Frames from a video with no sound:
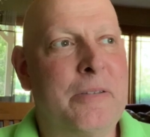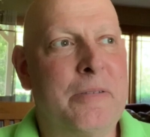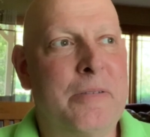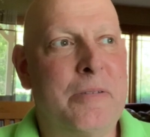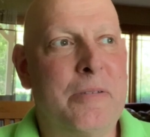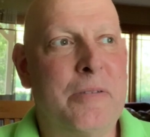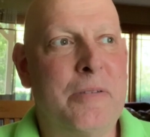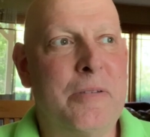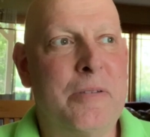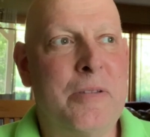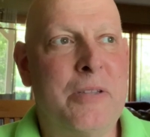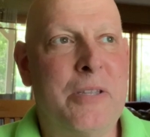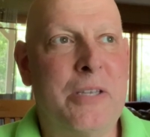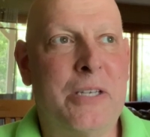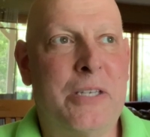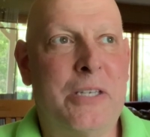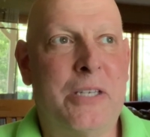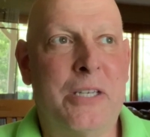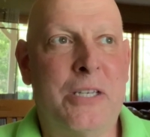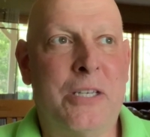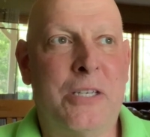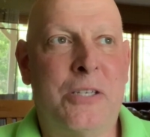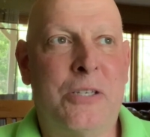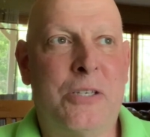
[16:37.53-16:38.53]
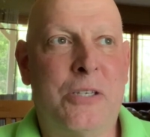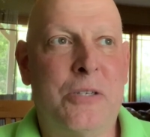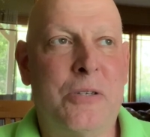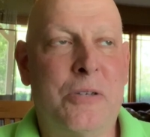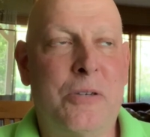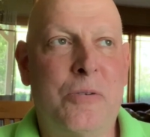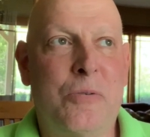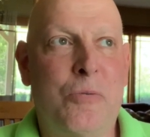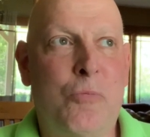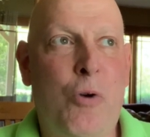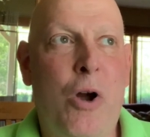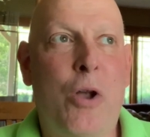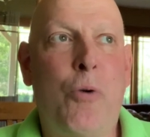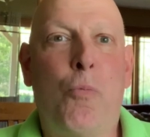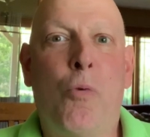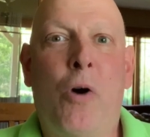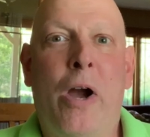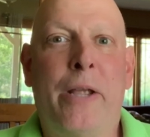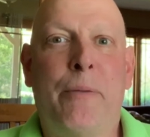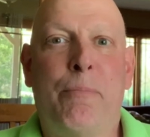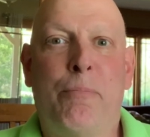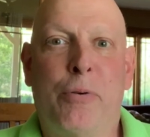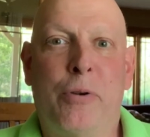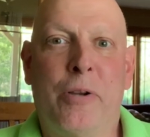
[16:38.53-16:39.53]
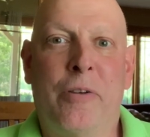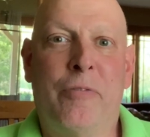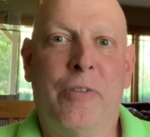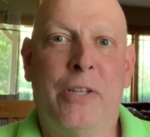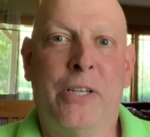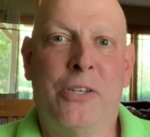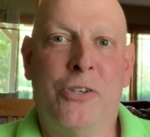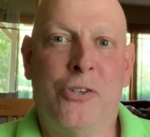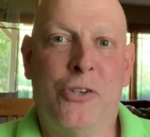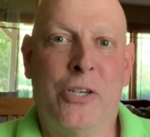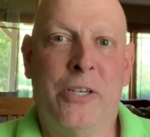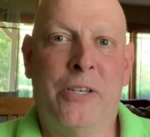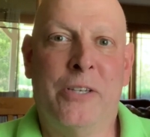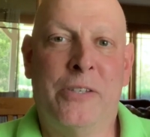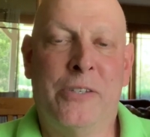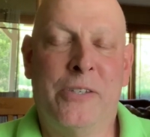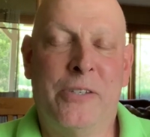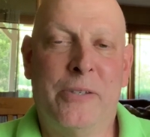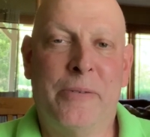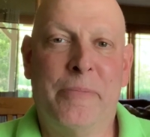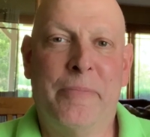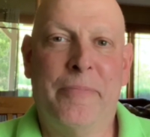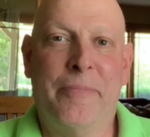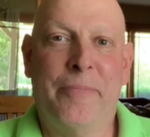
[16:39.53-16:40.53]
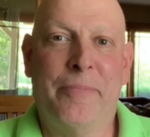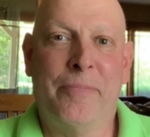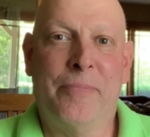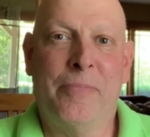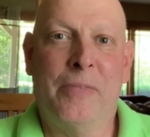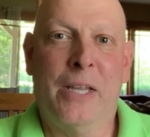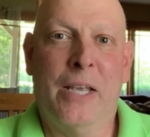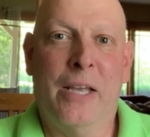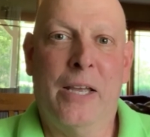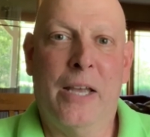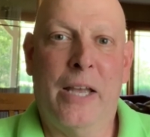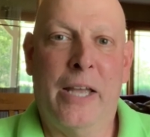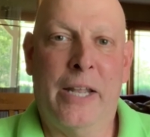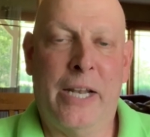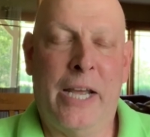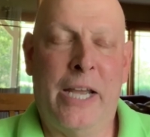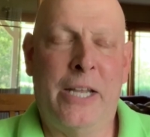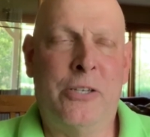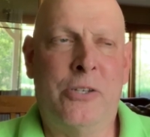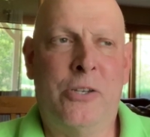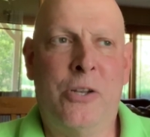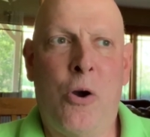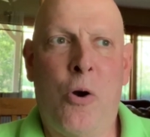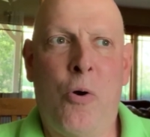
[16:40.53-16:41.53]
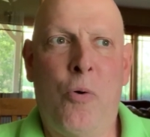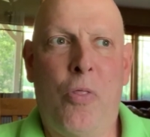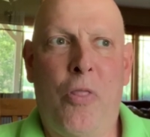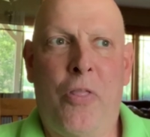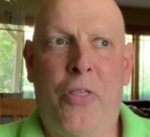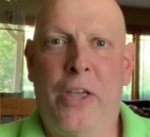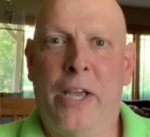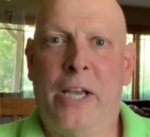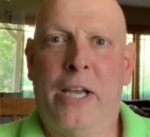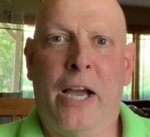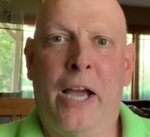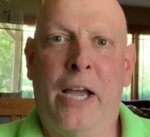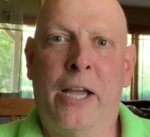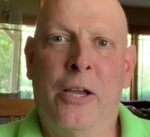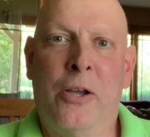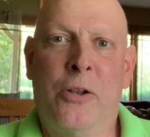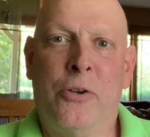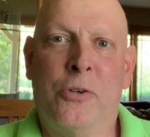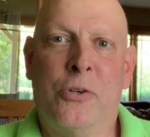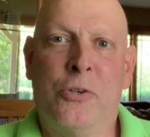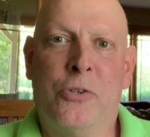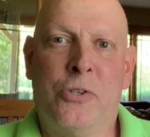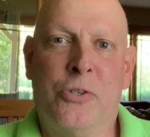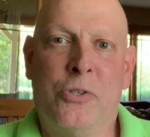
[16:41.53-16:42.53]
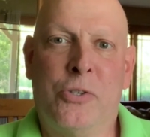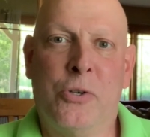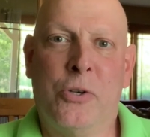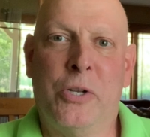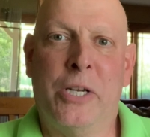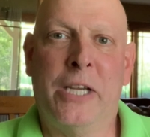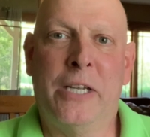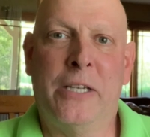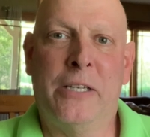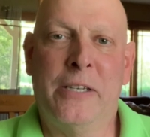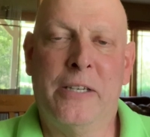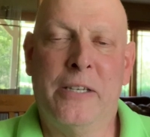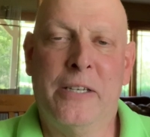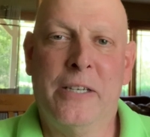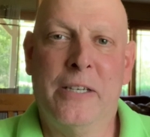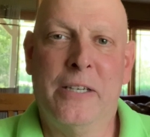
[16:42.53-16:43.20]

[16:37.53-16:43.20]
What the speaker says: this is what white privilege is, and I don't think I understood it.